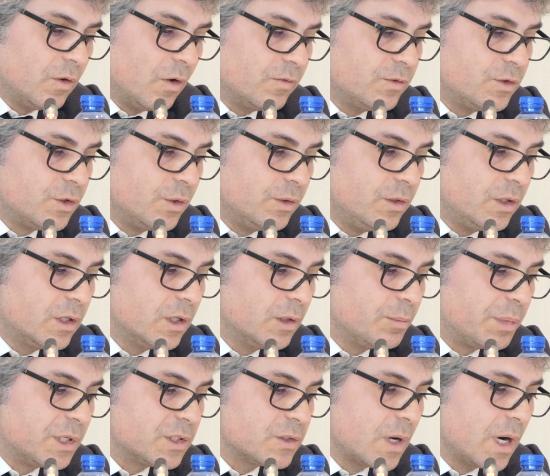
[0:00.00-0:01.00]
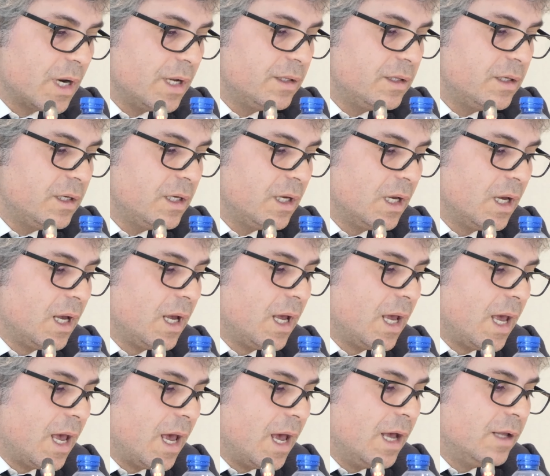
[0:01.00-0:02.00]
of juridical personality
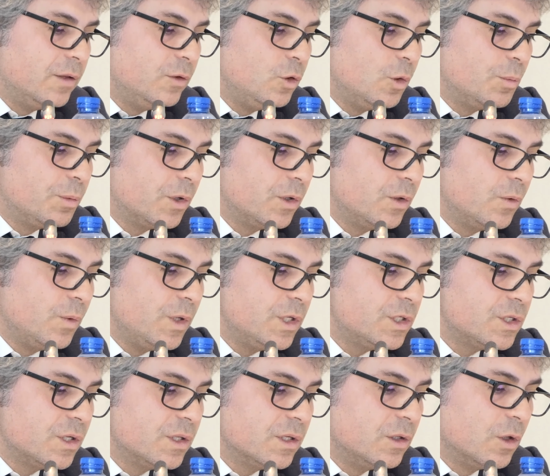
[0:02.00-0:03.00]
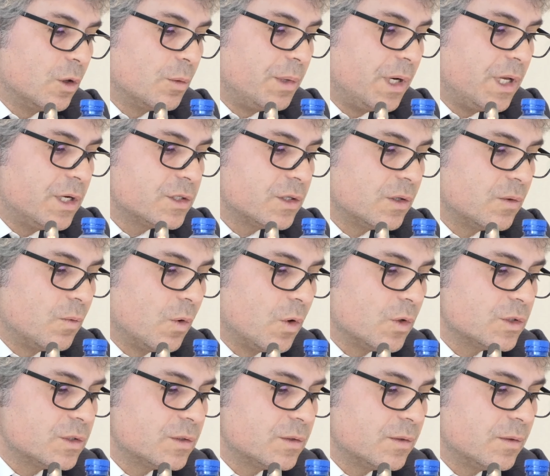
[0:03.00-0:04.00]
and upon which the denomination
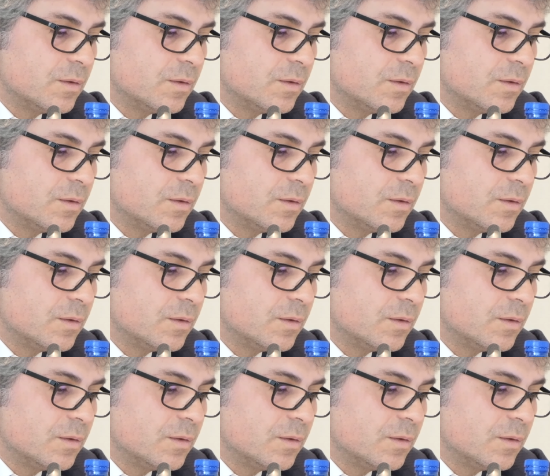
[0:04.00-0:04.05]
was